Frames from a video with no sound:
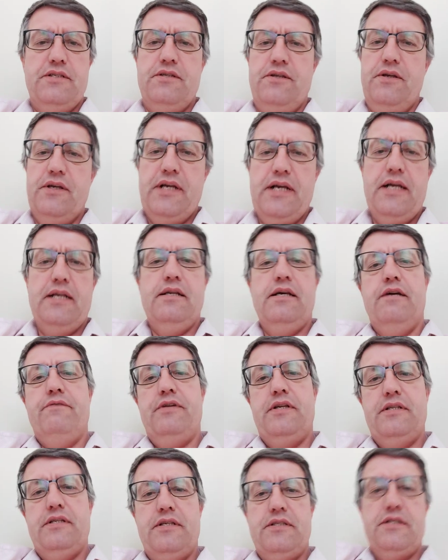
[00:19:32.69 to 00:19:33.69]
So you can have
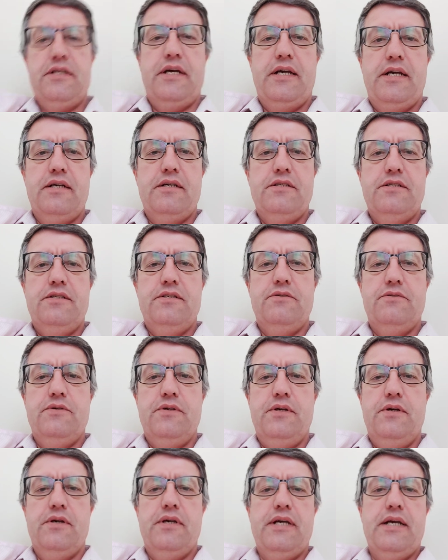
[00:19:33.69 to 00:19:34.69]
intersex, or
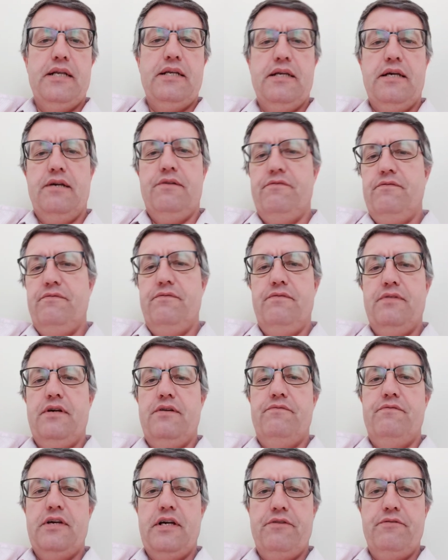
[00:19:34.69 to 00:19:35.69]
you can have
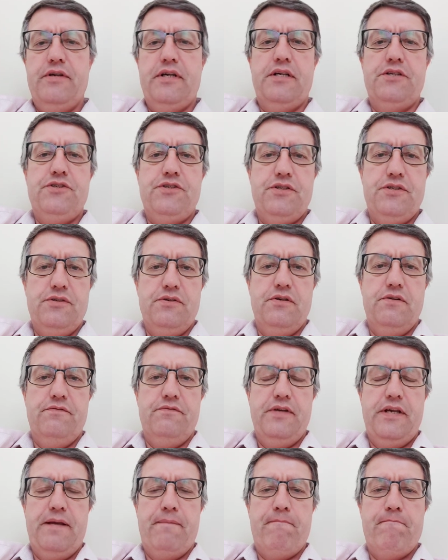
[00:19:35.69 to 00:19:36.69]
variations on a
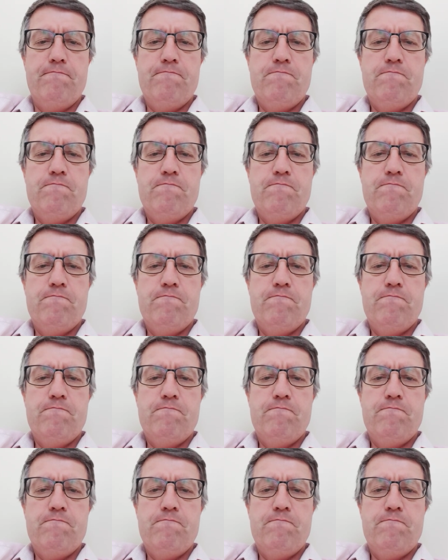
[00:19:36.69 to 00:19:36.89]
theme.